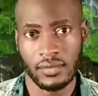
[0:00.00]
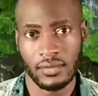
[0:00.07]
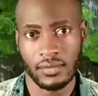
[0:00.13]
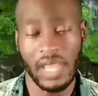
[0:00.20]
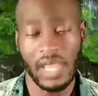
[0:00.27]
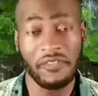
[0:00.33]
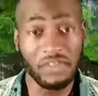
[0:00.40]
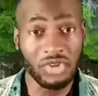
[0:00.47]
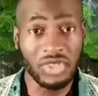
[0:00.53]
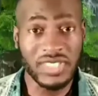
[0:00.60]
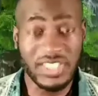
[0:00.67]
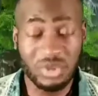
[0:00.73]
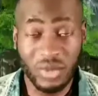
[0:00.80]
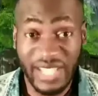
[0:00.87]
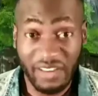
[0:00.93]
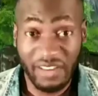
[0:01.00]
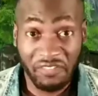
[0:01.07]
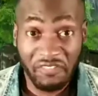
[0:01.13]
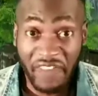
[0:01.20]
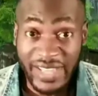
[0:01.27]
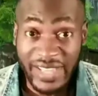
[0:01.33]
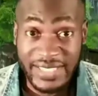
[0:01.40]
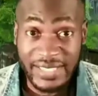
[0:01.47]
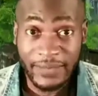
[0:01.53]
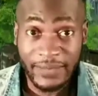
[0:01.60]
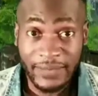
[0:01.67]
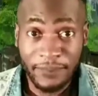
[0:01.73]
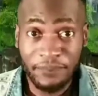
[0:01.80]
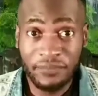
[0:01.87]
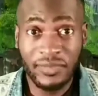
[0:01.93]
Have you noticed when they're
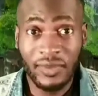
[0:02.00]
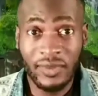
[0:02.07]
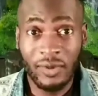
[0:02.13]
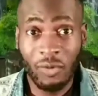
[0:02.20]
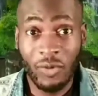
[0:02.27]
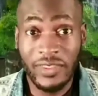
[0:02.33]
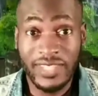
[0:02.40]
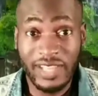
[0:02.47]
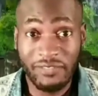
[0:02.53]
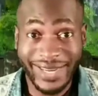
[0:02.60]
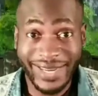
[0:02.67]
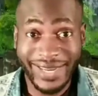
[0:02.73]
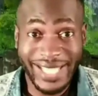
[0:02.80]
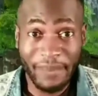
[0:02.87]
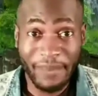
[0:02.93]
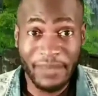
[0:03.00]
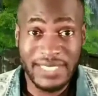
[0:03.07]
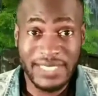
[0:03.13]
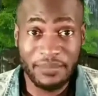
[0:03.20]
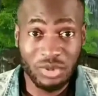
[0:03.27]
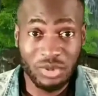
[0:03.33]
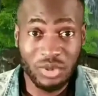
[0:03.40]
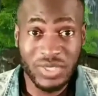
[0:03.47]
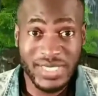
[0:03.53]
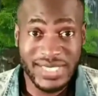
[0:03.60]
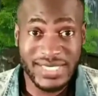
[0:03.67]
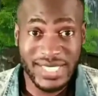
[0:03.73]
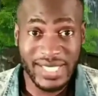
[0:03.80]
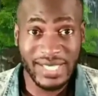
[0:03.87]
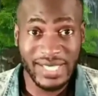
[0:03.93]
fighting, when they have calamity between
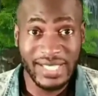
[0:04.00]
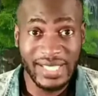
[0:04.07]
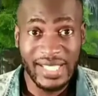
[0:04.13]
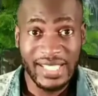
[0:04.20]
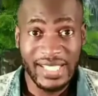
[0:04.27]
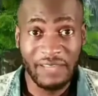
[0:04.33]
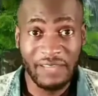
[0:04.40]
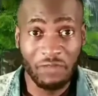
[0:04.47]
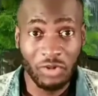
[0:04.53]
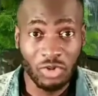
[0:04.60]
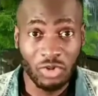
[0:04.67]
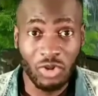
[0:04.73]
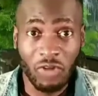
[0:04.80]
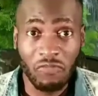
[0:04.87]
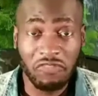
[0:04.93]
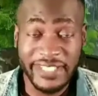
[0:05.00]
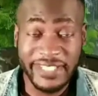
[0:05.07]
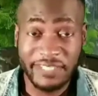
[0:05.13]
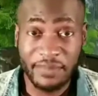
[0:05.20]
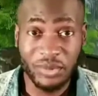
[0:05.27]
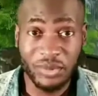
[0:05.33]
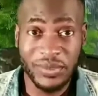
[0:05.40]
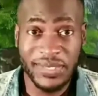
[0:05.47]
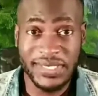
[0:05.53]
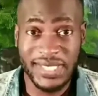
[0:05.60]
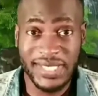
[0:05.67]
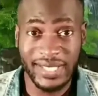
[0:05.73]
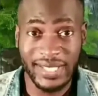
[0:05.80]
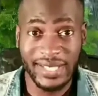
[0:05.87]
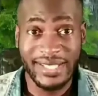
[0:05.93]
each other, they've got conflicts between each
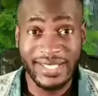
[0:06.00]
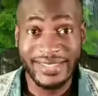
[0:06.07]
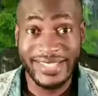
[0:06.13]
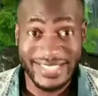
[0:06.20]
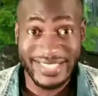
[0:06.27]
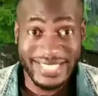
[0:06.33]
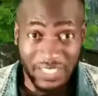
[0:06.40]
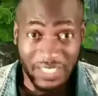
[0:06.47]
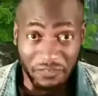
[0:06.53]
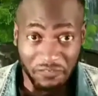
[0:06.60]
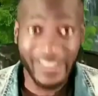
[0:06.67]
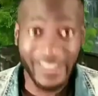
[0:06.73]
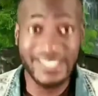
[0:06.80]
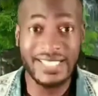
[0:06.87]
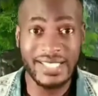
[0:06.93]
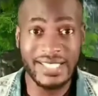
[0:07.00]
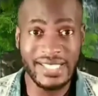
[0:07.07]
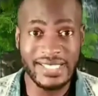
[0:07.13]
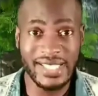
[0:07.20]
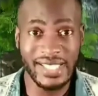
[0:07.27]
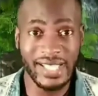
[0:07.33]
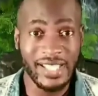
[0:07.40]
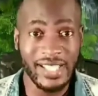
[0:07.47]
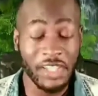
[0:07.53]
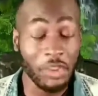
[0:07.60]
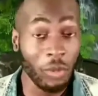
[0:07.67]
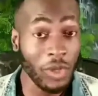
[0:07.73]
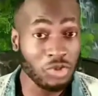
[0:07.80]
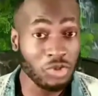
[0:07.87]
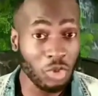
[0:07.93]
other, they start fighting each other, they
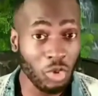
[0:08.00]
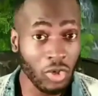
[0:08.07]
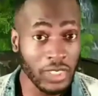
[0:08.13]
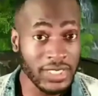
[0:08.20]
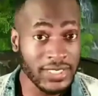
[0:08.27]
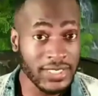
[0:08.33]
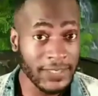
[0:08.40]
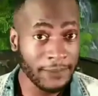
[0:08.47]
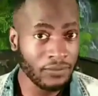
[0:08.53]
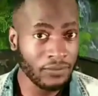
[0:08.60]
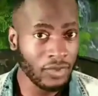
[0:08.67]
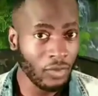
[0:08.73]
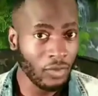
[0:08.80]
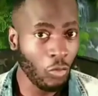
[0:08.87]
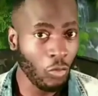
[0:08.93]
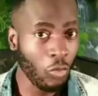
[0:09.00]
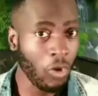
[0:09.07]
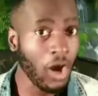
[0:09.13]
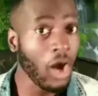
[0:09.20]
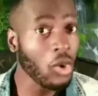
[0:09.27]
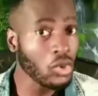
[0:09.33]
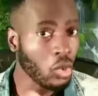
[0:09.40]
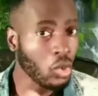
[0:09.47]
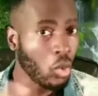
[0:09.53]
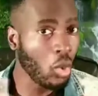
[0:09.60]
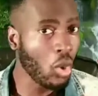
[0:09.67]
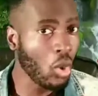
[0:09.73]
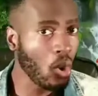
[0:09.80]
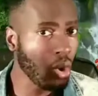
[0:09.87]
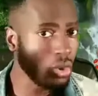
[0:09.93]
want to call it world
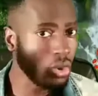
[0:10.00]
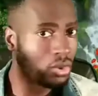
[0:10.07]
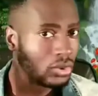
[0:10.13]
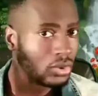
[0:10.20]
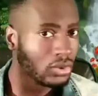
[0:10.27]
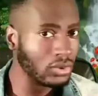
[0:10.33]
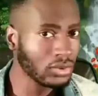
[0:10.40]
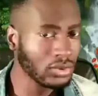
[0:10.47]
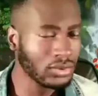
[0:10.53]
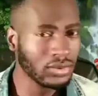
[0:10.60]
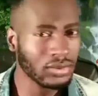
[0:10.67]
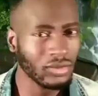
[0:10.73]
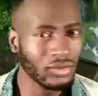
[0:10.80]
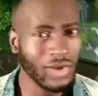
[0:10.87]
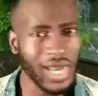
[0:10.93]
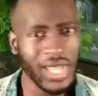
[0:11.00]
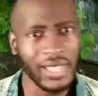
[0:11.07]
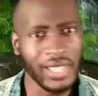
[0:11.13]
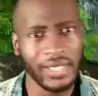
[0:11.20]
war. Why?